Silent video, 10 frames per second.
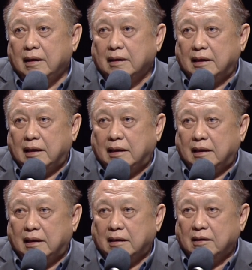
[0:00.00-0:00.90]

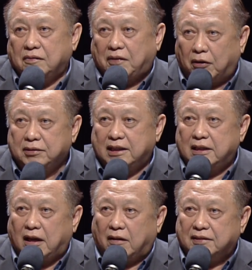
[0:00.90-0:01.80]
the
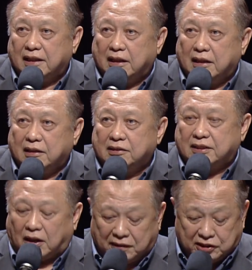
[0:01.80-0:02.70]
founder of the
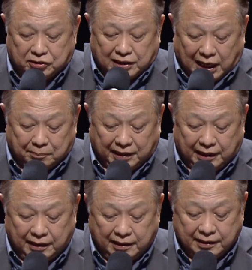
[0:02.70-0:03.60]
Salvation
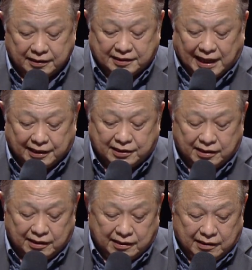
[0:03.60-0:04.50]
Army, said
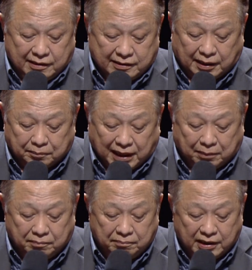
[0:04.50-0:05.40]
some
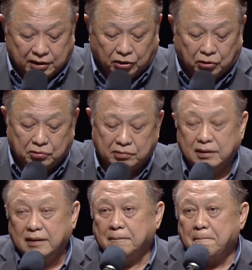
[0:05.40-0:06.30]
time ago
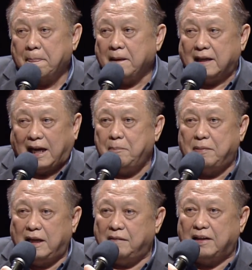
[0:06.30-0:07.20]
now, I
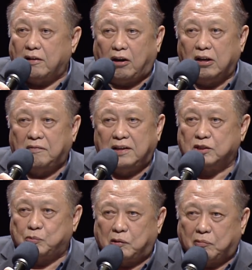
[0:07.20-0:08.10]
believe that all of
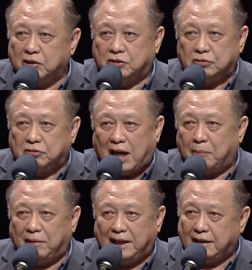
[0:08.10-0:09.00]
us would want to
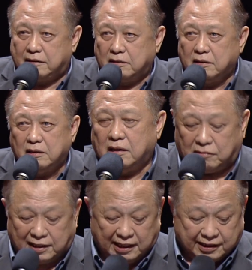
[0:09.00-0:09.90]
emulate
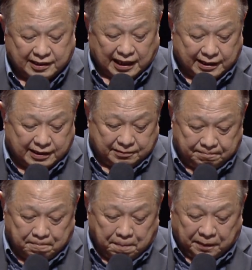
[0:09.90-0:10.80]
what he said.
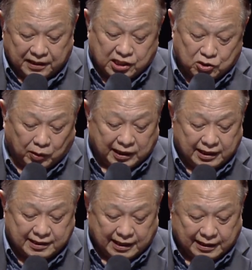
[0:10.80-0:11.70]
This is what
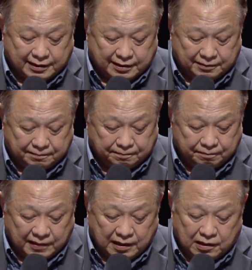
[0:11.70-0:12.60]
he said.
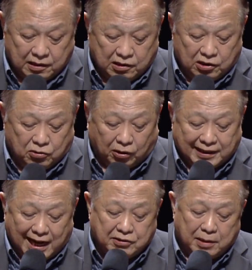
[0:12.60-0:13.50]
Or well,
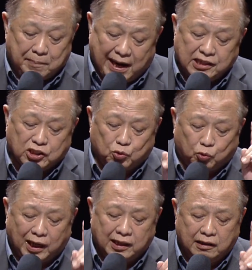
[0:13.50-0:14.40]
there remains
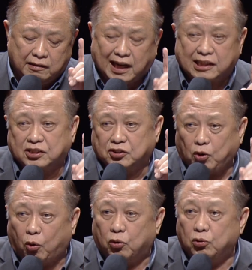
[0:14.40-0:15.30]
one dark
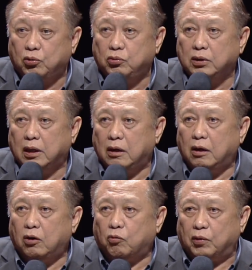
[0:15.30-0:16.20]
soul
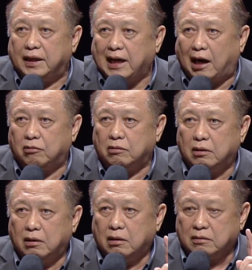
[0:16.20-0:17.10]
without
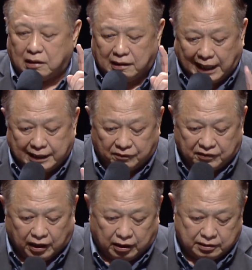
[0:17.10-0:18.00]
the light of
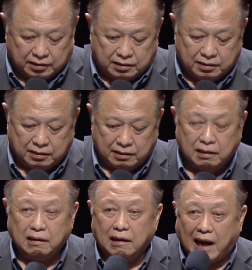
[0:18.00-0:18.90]
God.
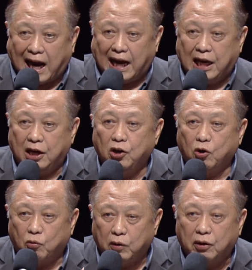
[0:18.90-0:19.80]
I
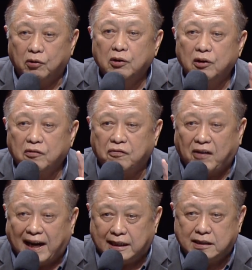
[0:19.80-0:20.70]
will
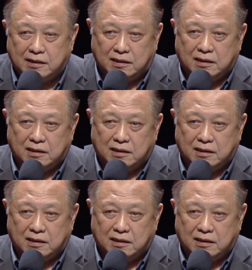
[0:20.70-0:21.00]
fight.